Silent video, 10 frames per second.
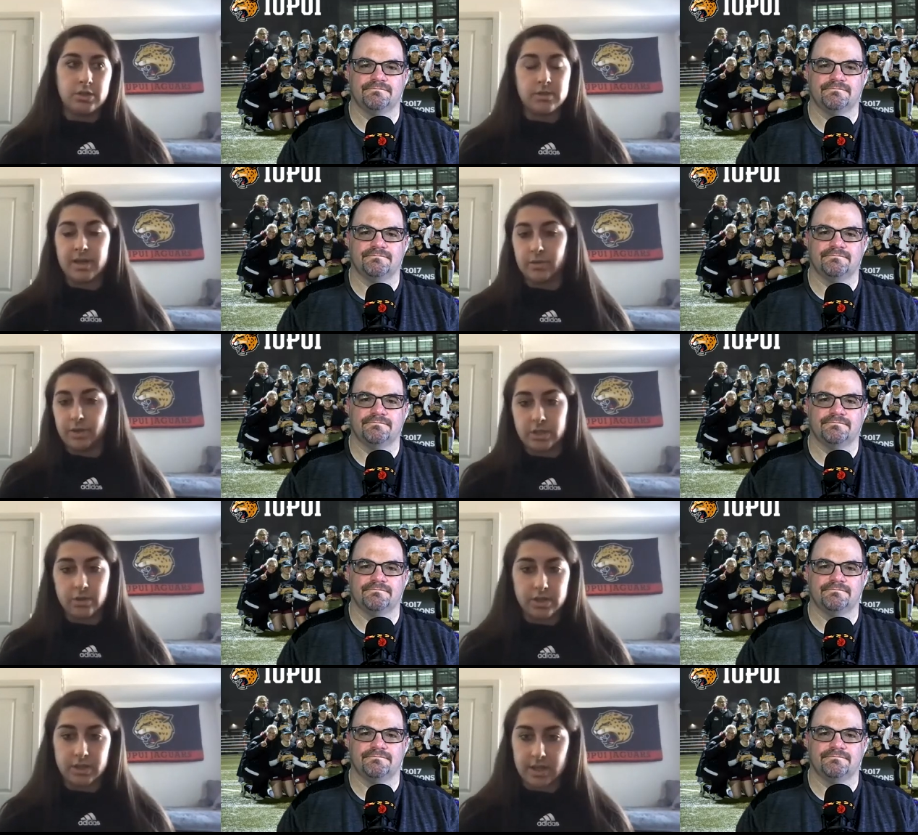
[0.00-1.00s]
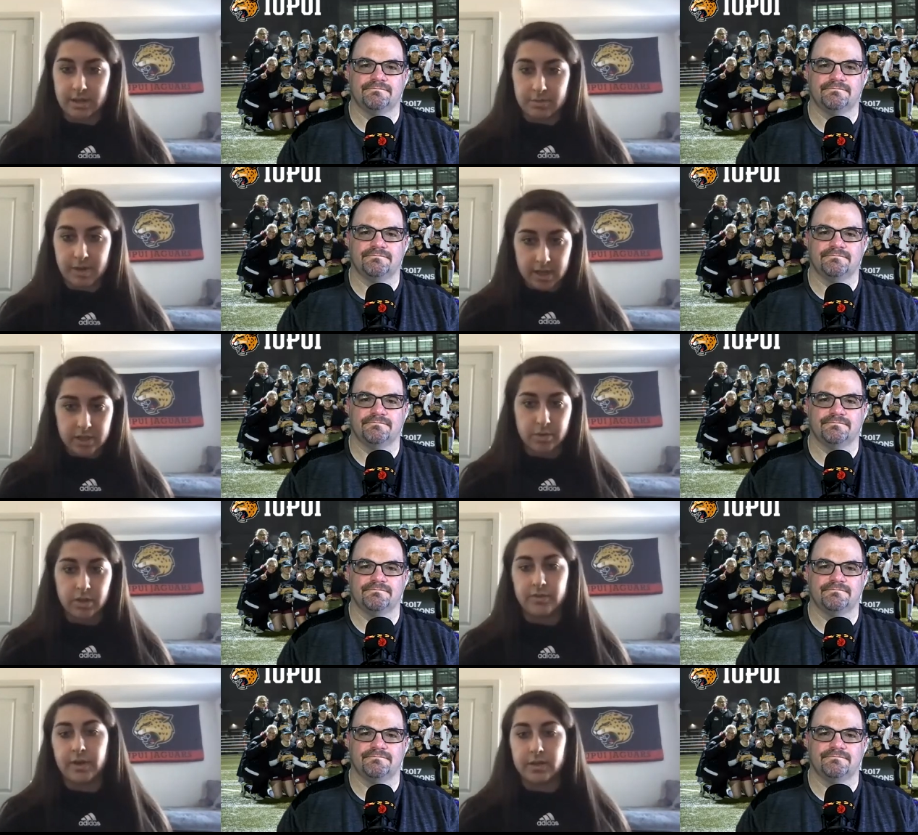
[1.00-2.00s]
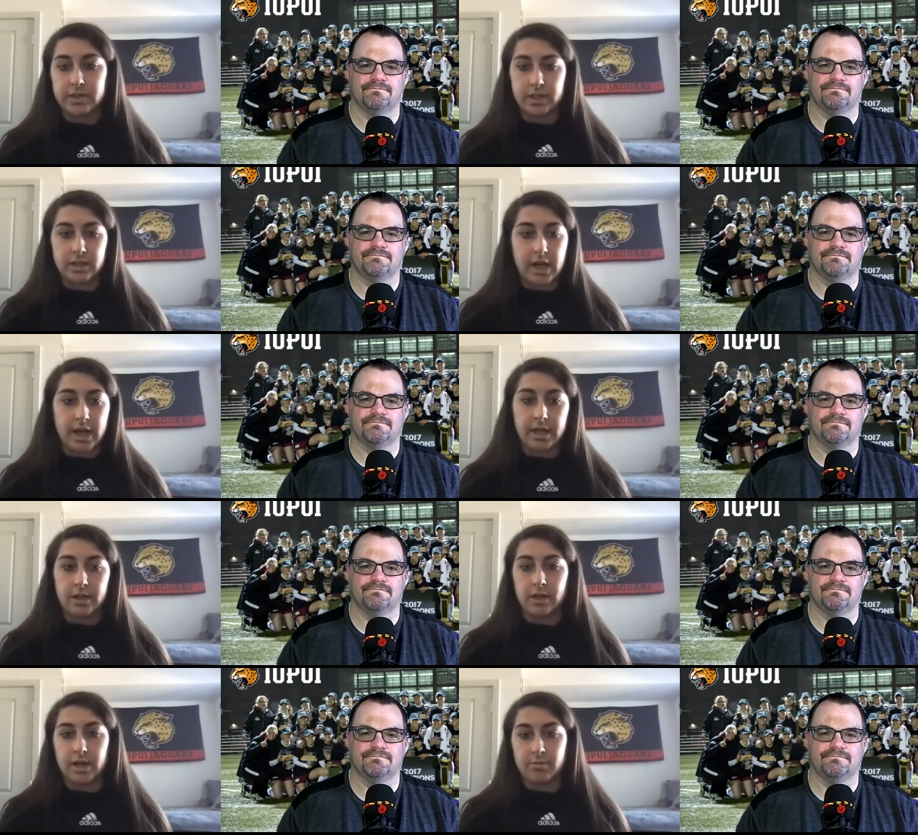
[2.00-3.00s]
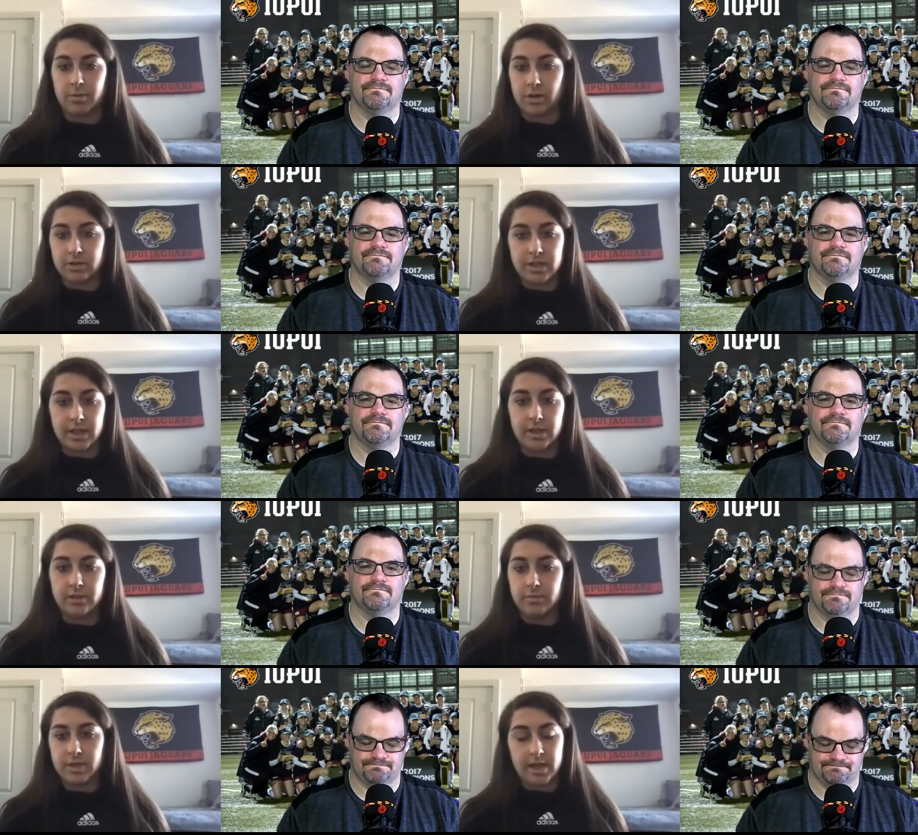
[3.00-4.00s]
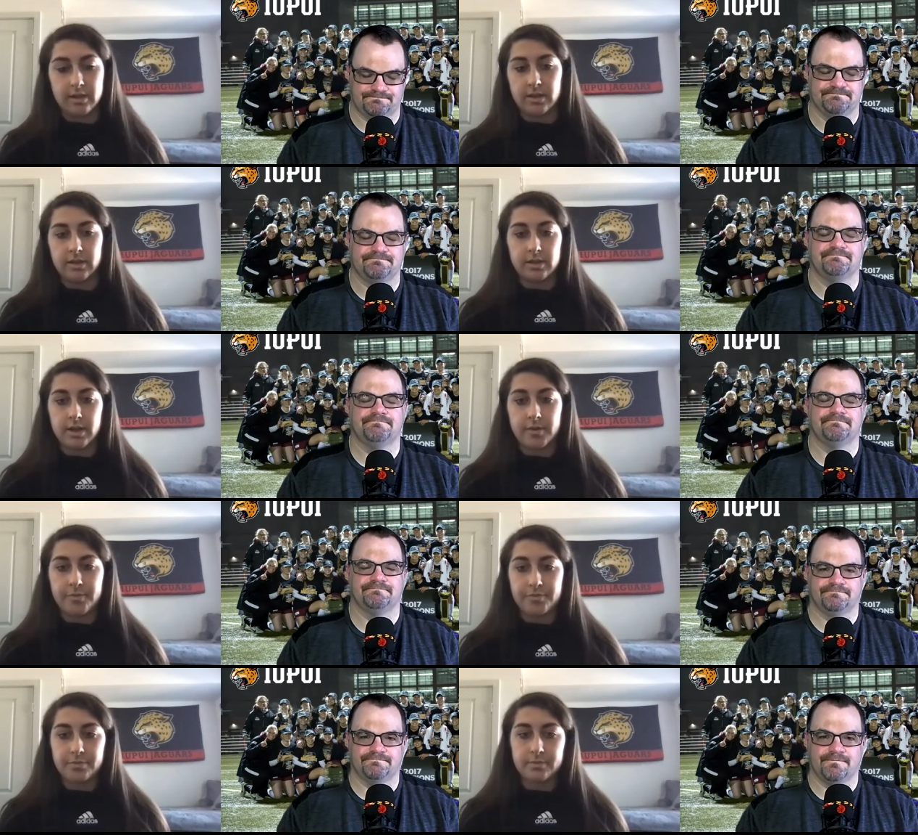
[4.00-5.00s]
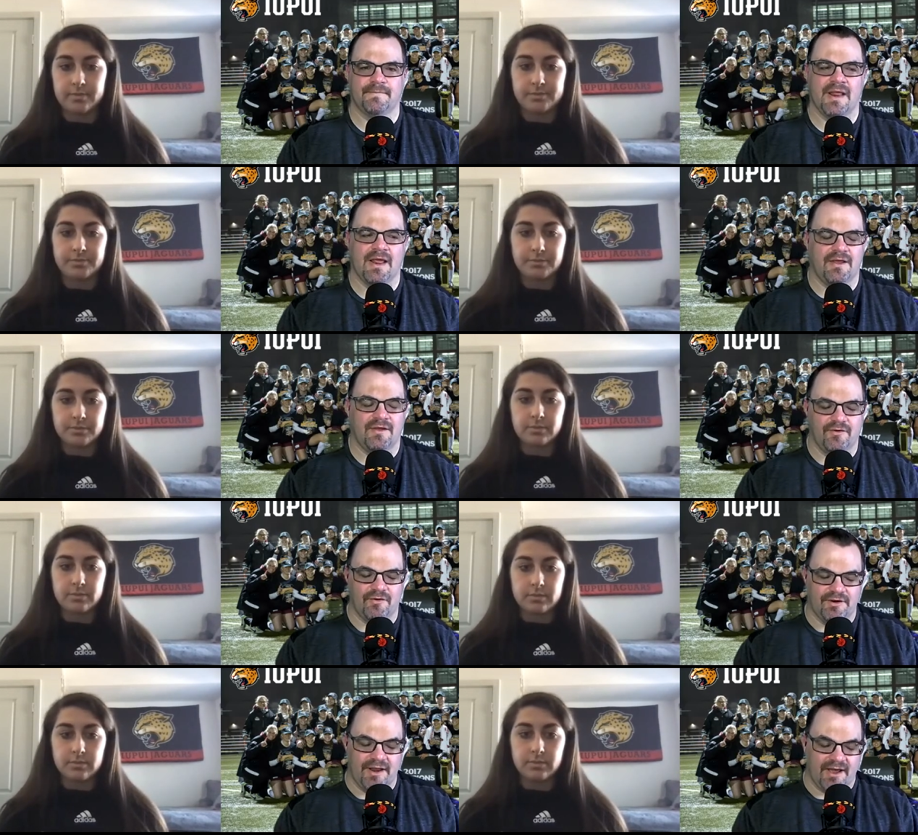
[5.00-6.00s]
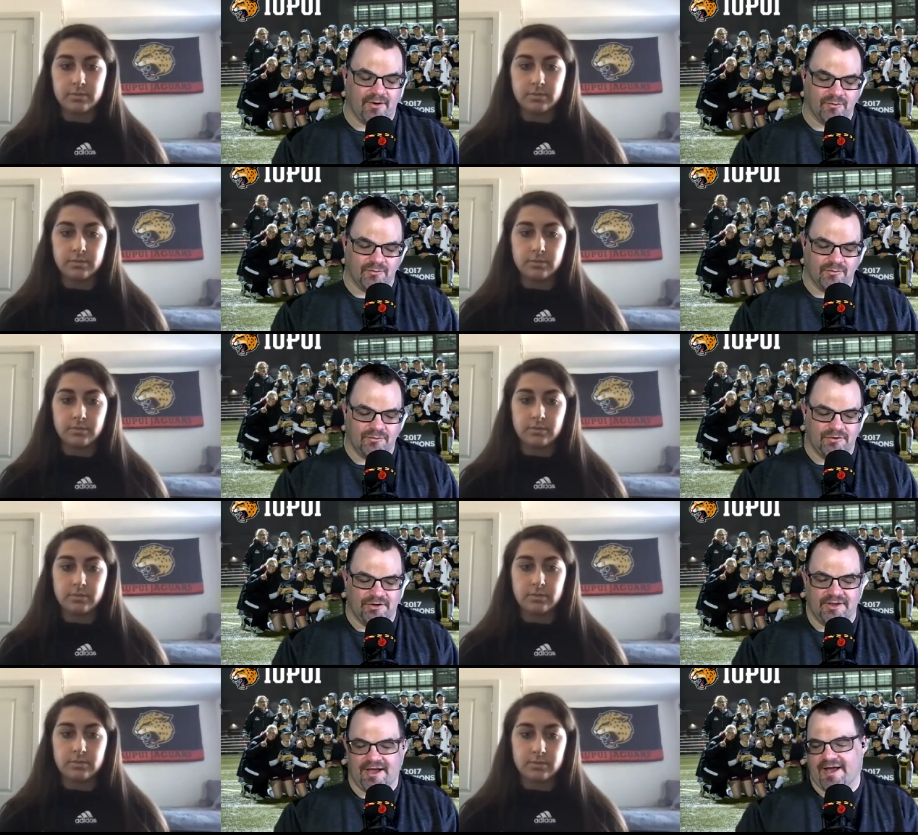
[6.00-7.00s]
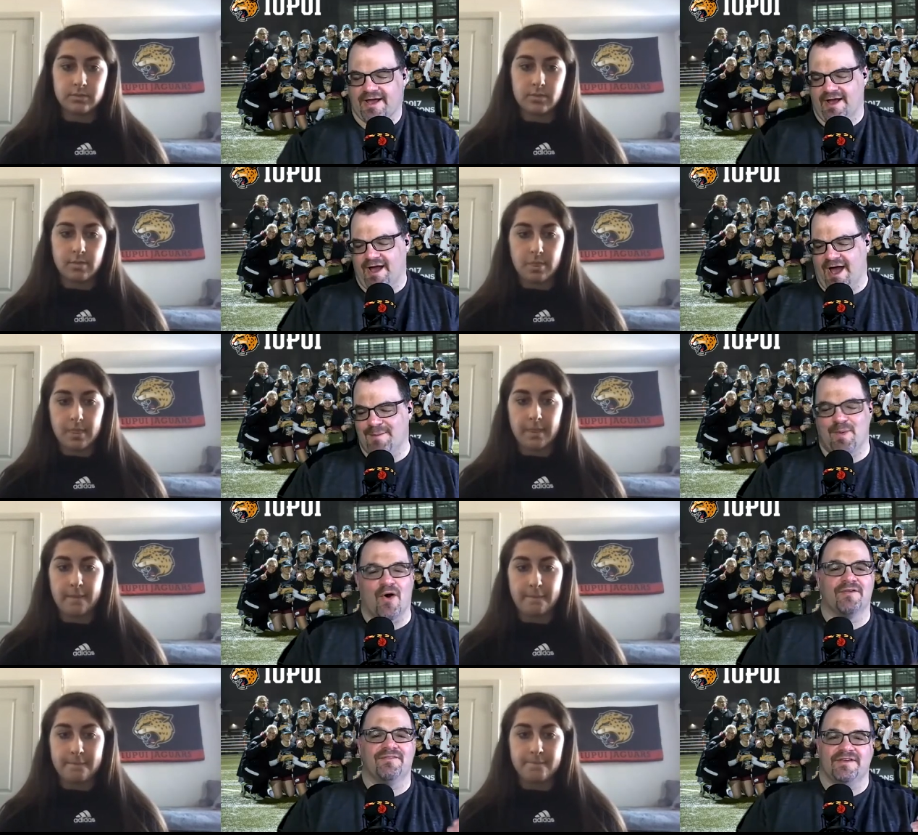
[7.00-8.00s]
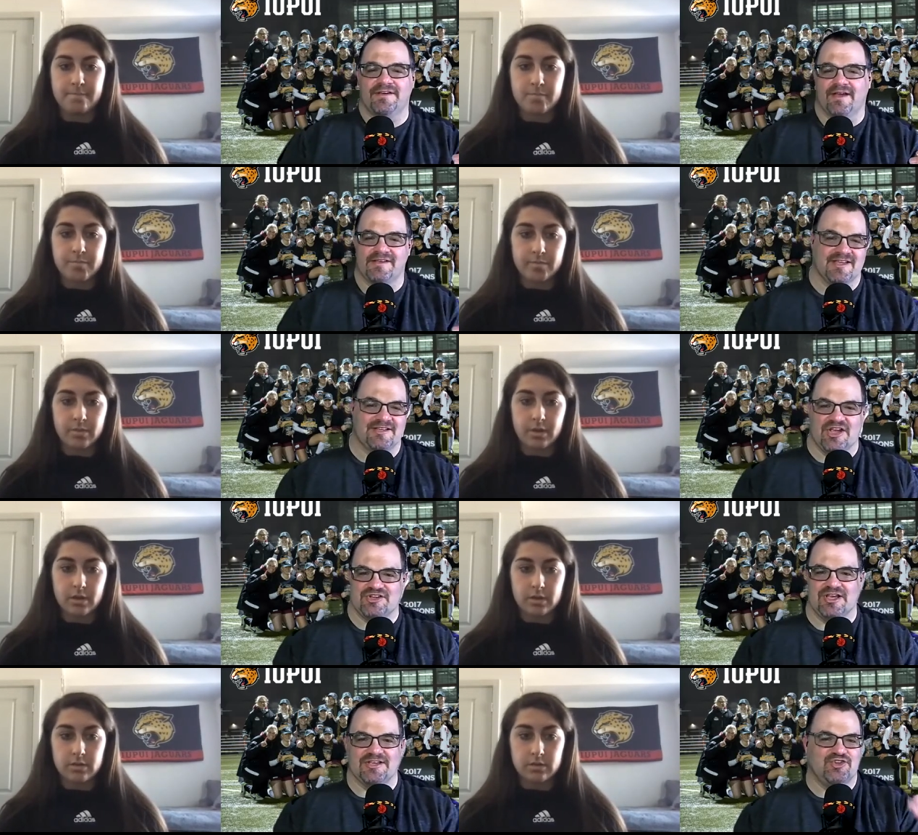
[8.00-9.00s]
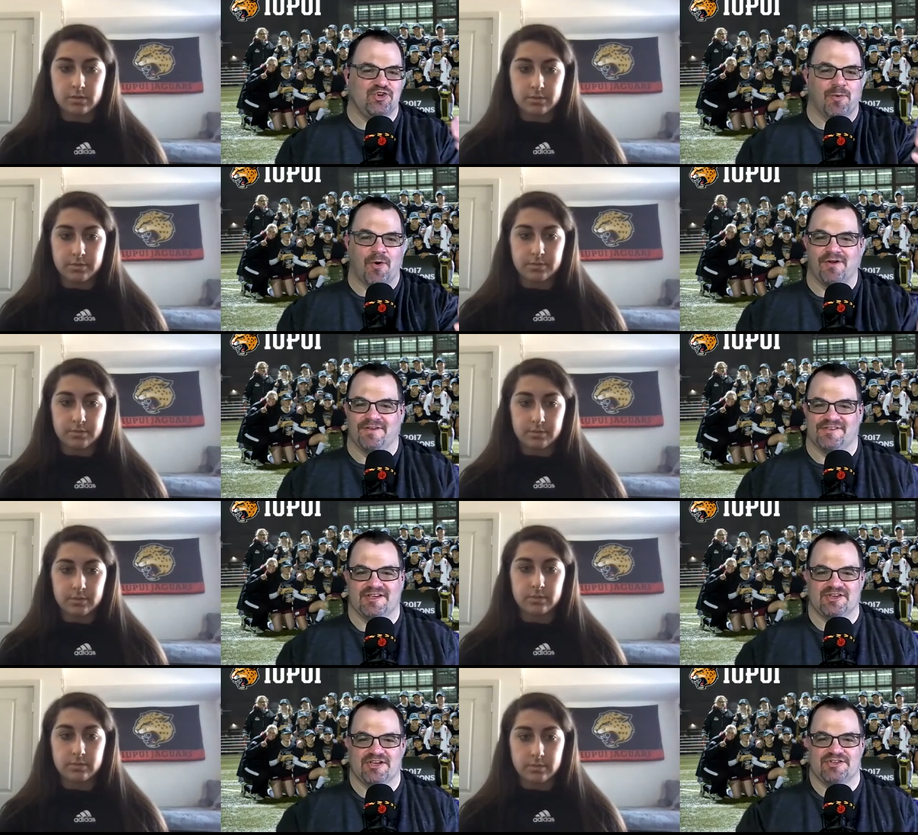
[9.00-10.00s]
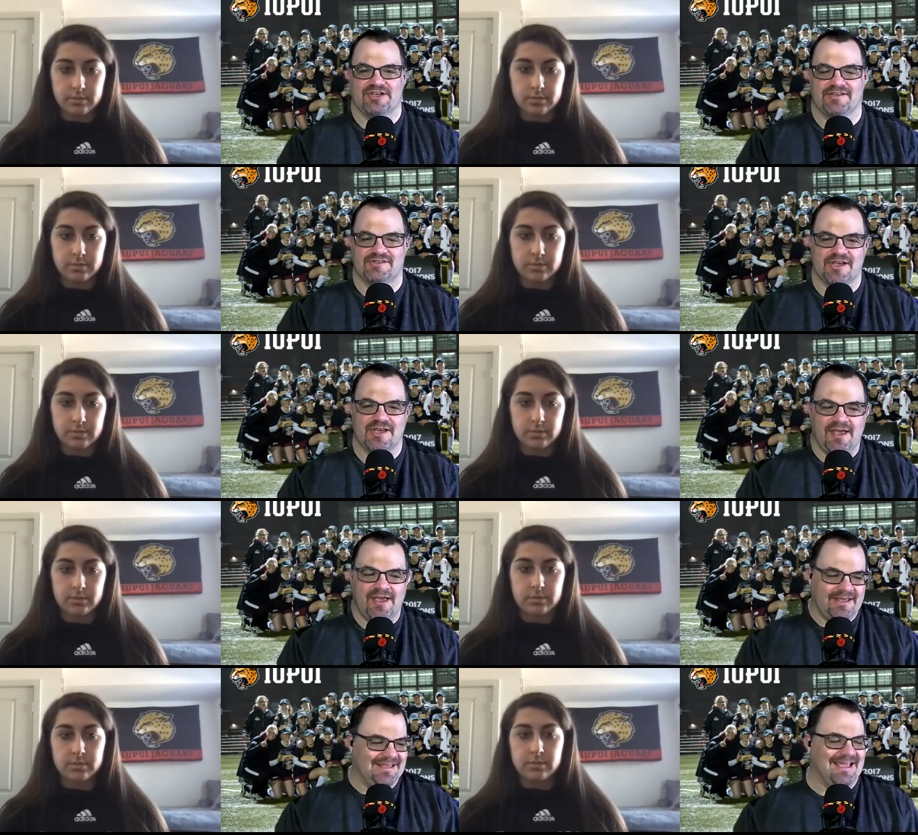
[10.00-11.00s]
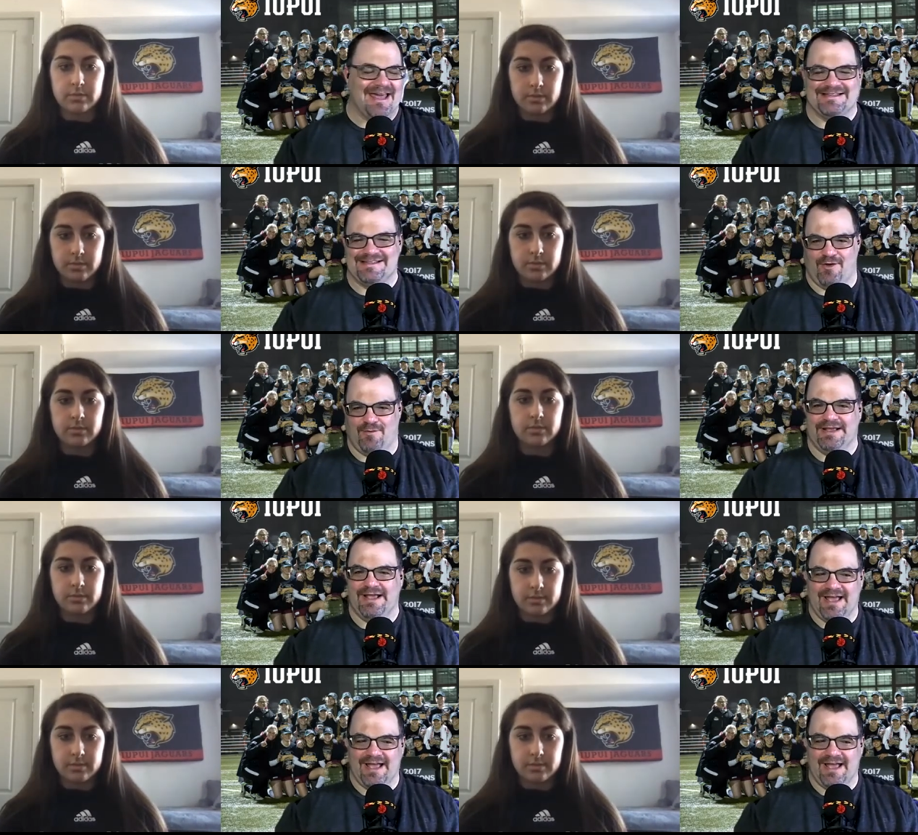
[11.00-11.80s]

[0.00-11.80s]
Speaker 1: as many resources as possible if I was online or in person, anything like that.
Speaker 2: Now, you, uh, I'm part of the SHHS, you're part of SHHS. You got to tell me,